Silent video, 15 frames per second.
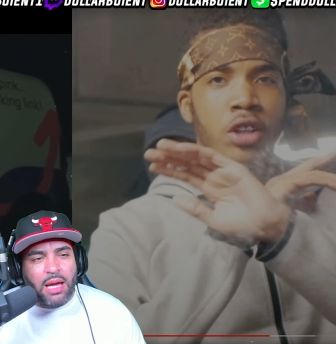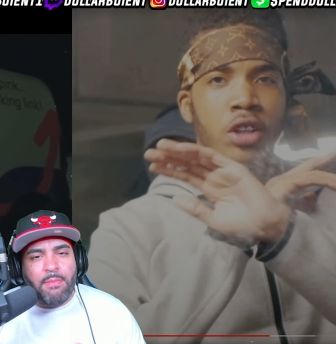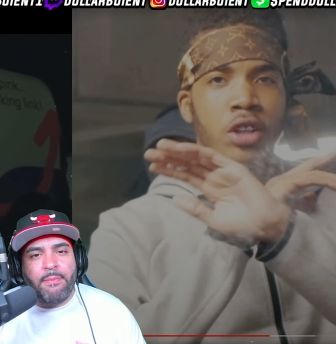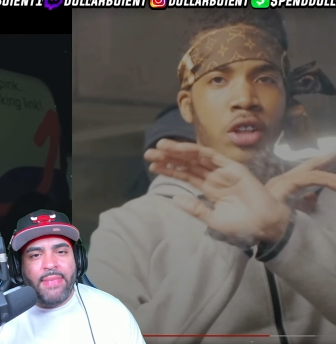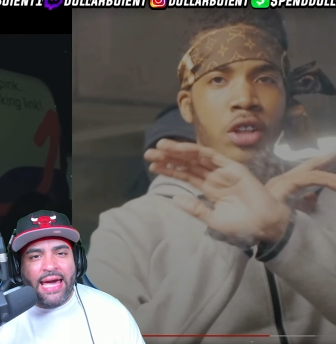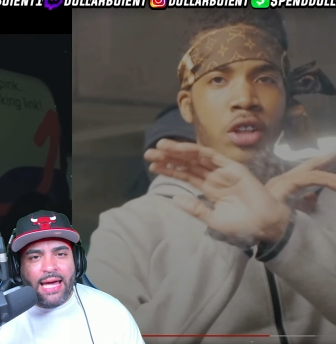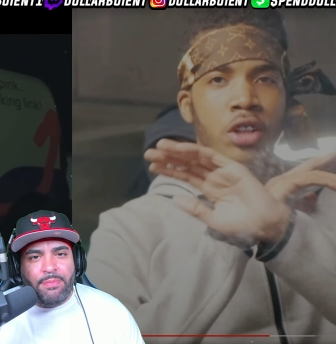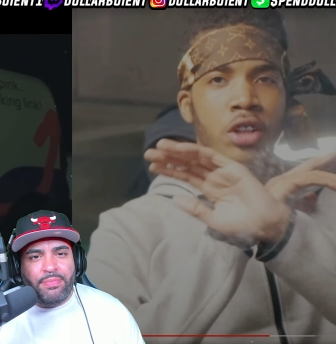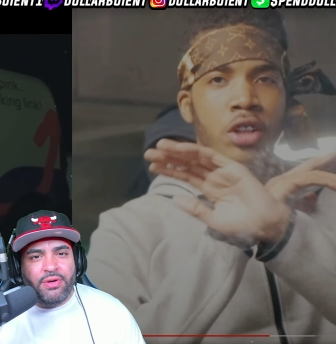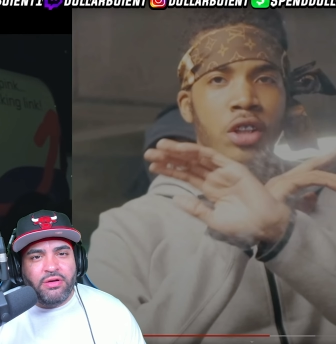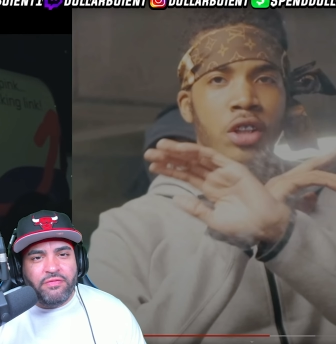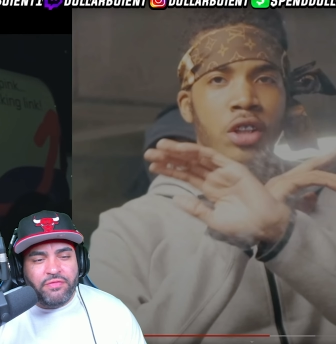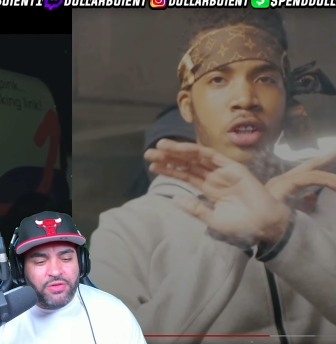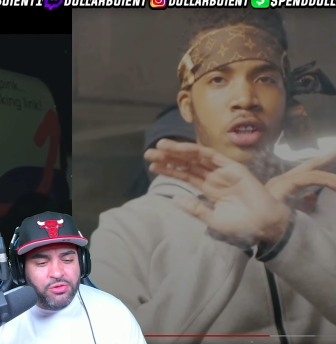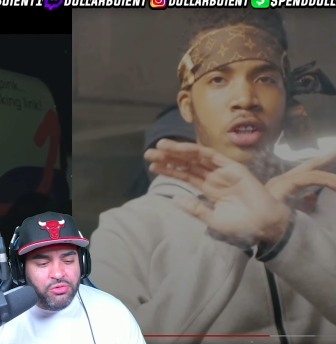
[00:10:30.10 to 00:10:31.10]
Speaker 1: a map
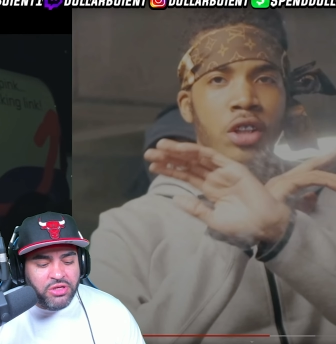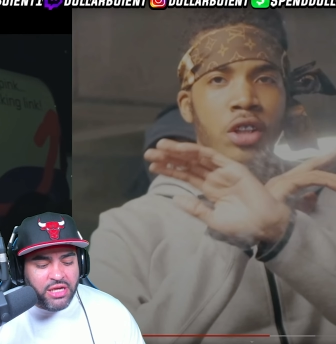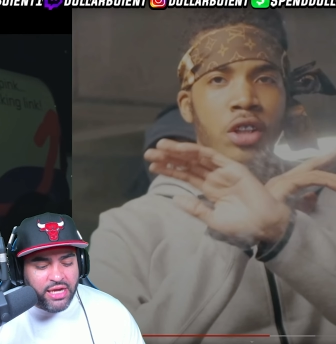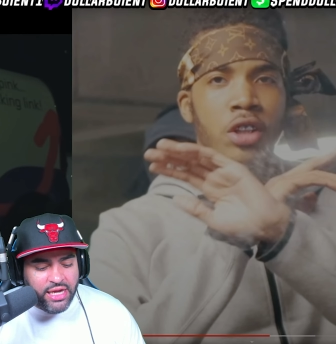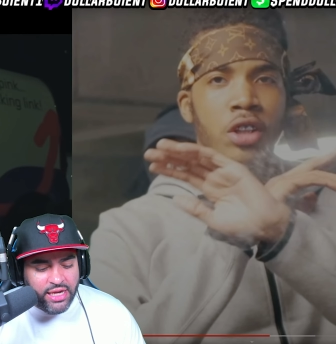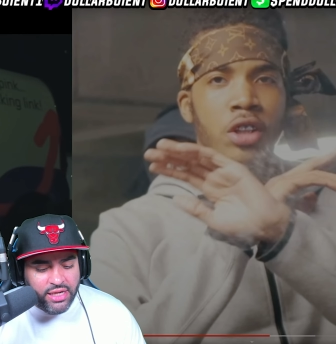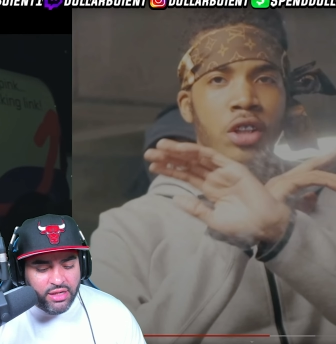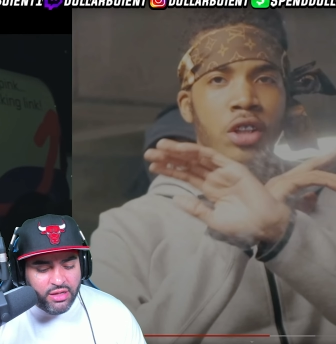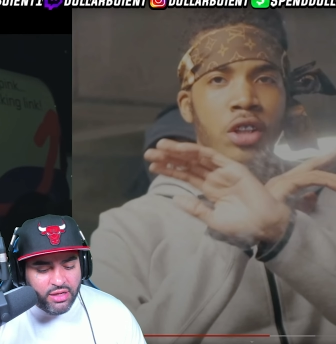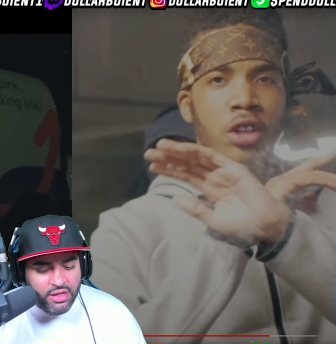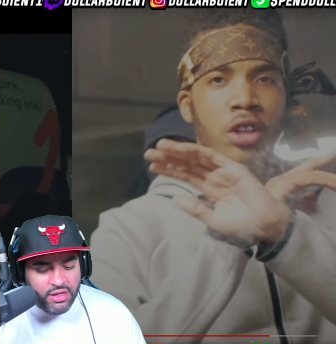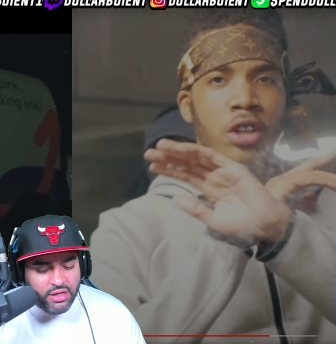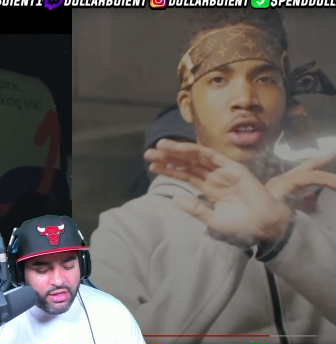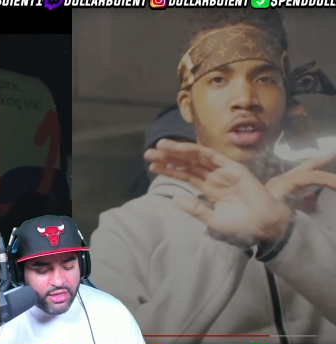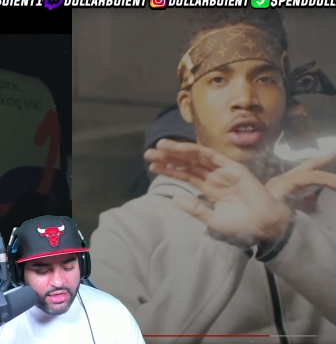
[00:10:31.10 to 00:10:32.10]
of UK,
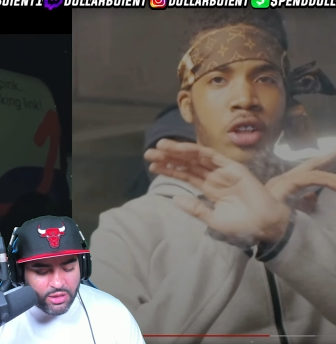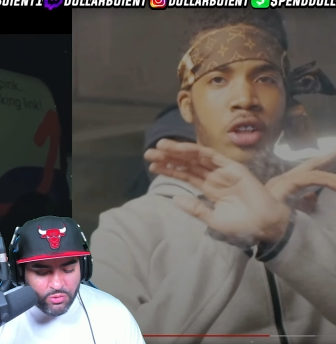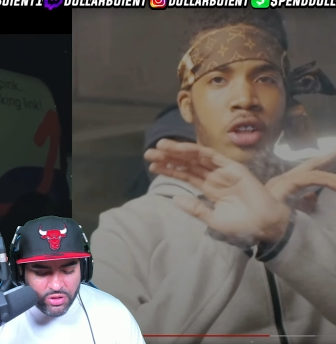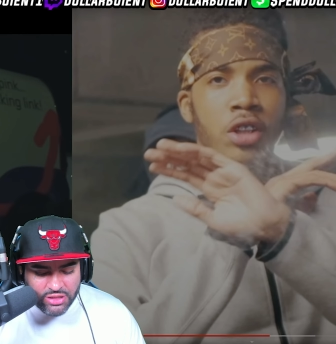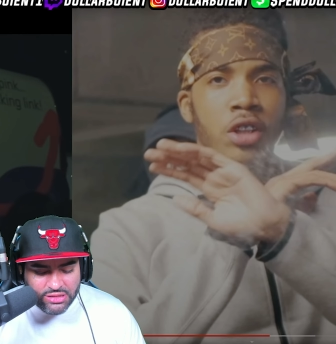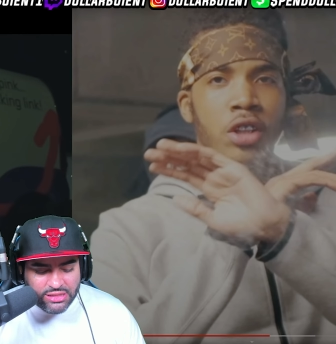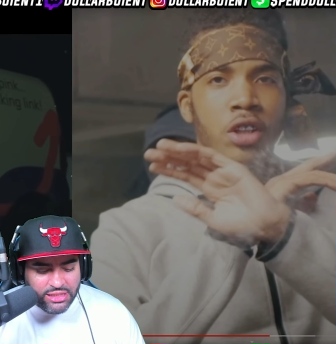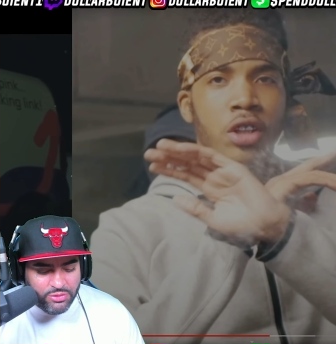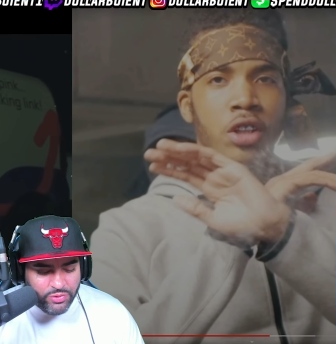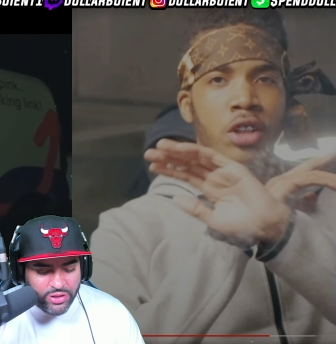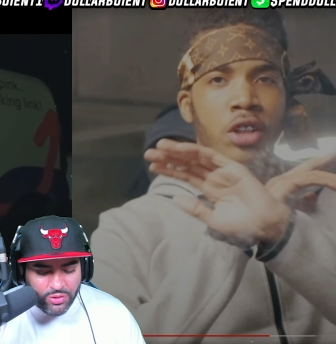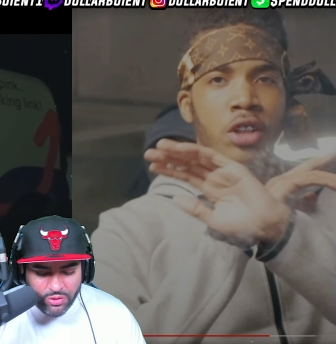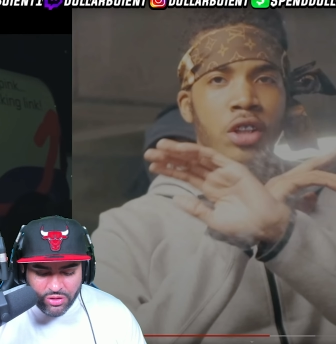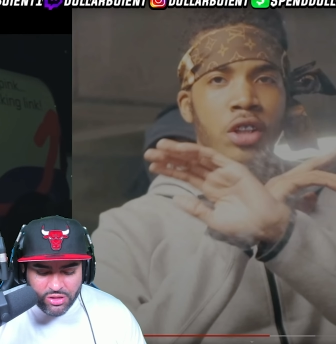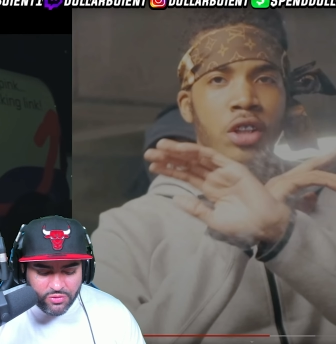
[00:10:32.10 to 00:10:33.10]
and I want to see where
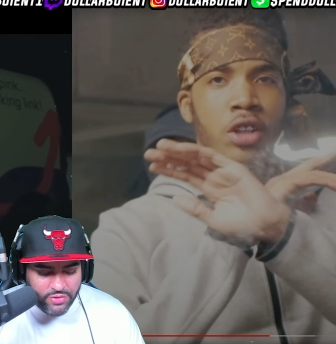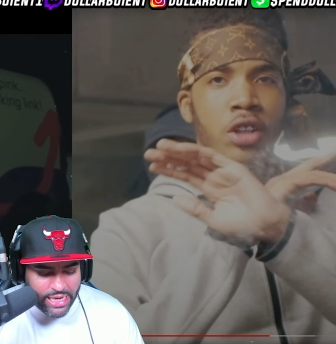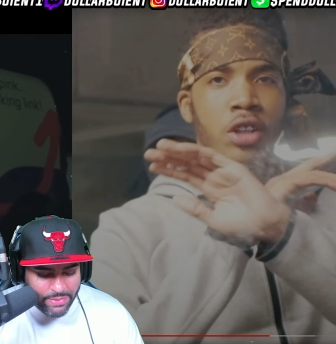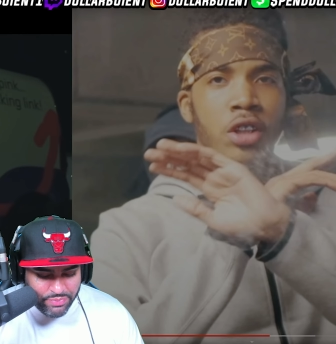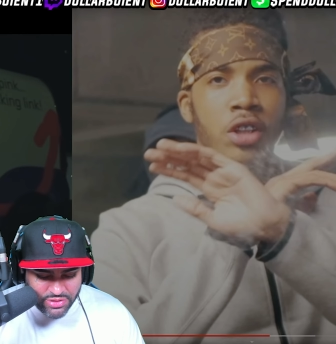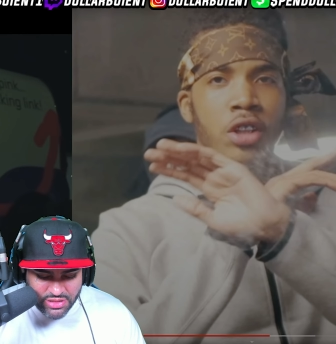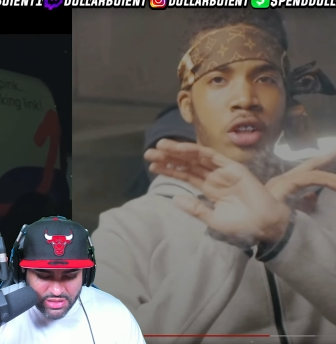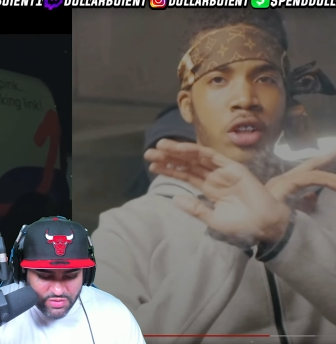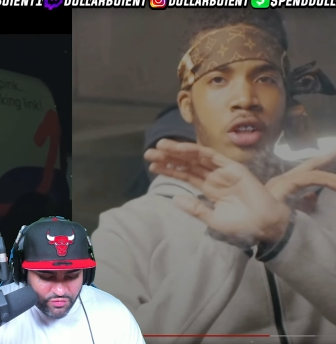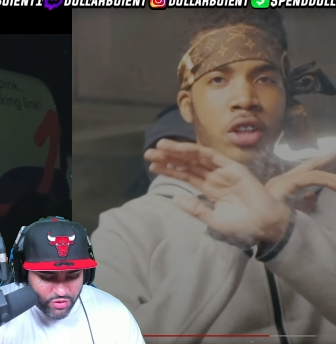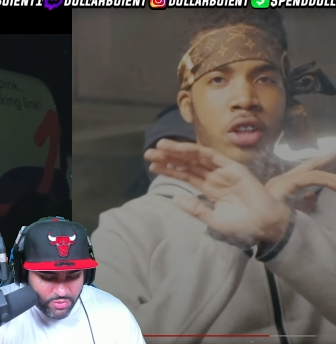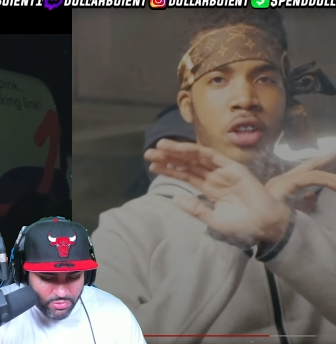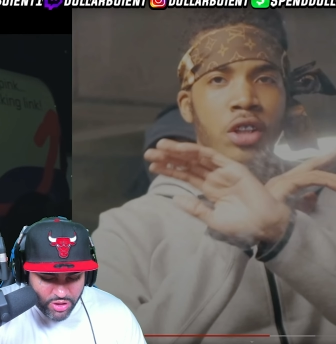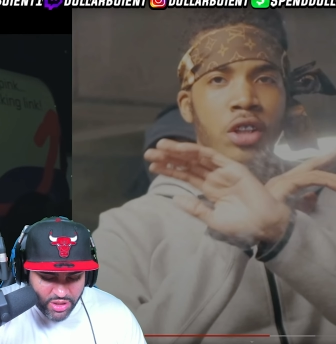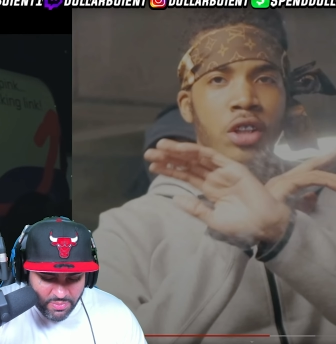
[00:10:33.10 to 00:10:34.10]
all the rappers is
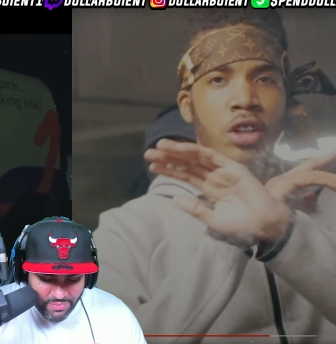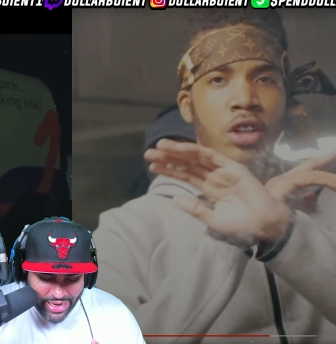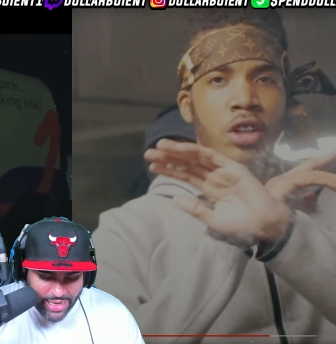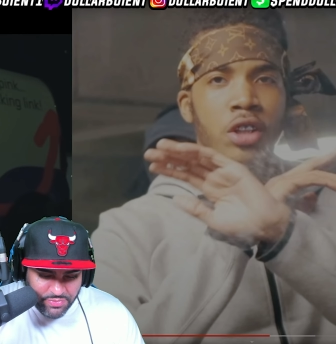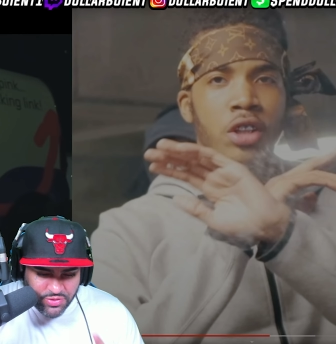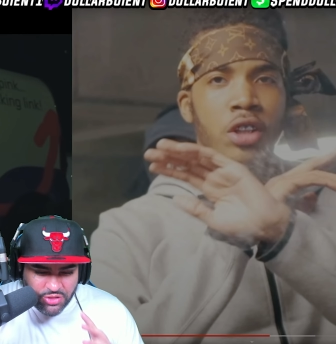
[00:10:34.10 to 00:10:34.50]
from on the map,